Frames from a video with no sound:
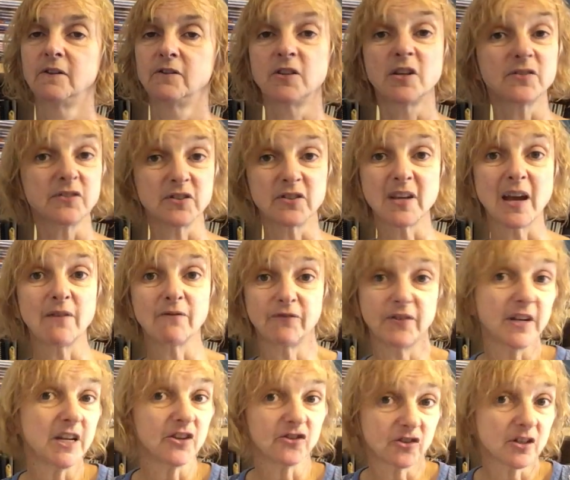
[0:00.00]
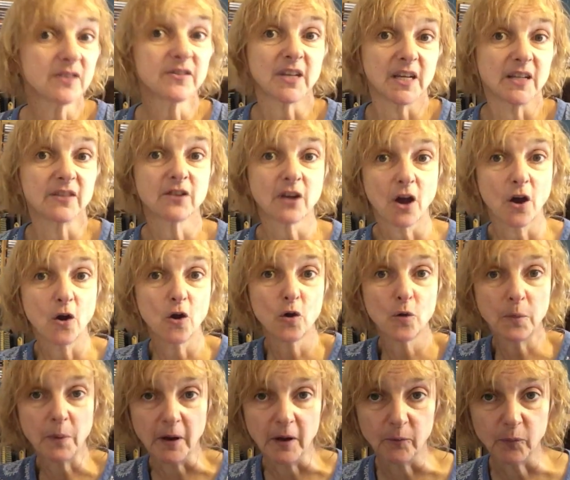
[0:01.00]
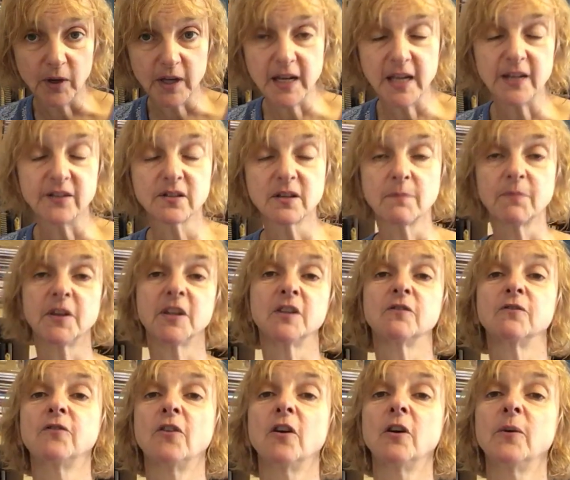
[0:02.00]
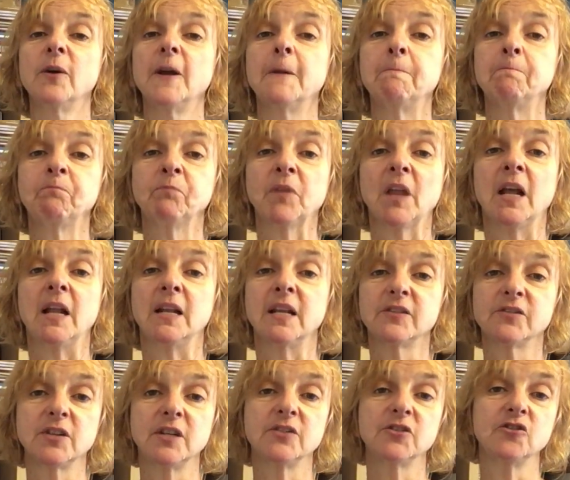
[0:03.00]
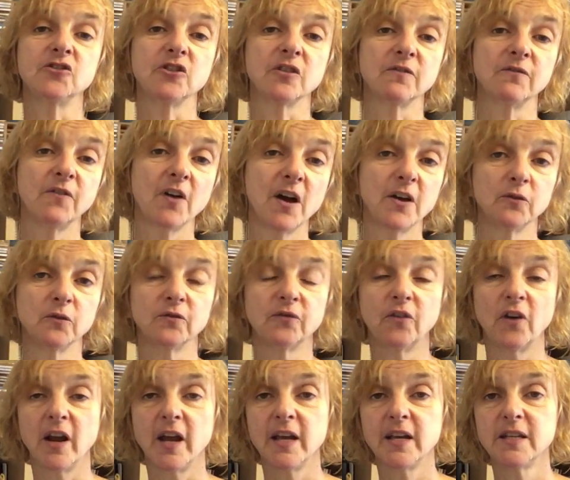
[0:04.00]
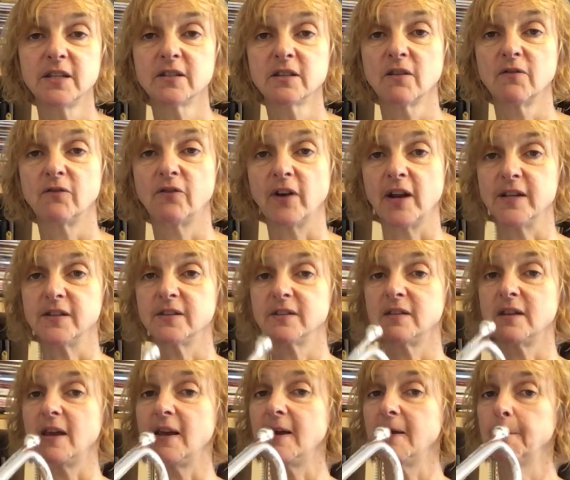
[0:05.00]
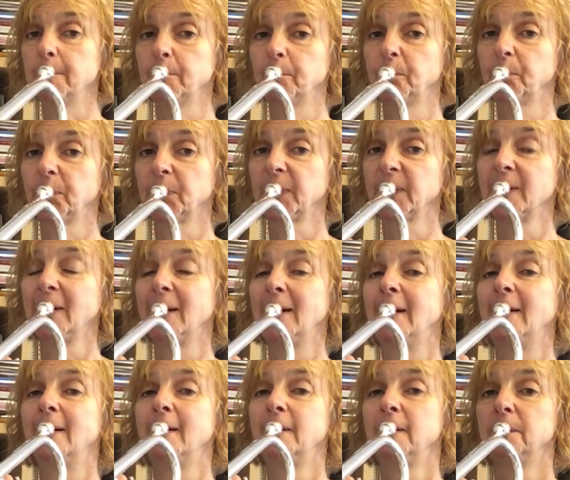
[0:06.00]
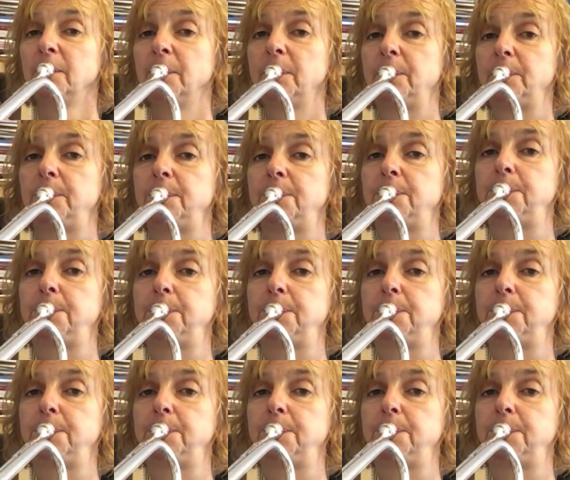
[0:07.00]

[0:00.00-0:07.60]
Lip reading: Doesn't sound finished, does it? It's open. We need something to follow it. Let's listen to the final phrase, phrase C. Does